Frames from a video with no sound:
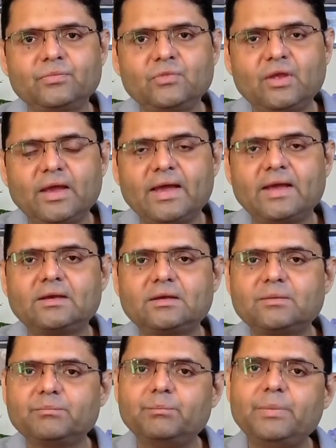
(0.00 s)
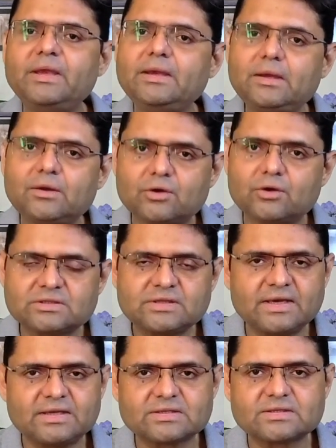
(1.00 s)
and be
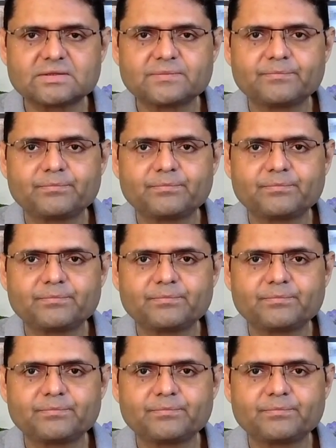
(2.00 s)
concise.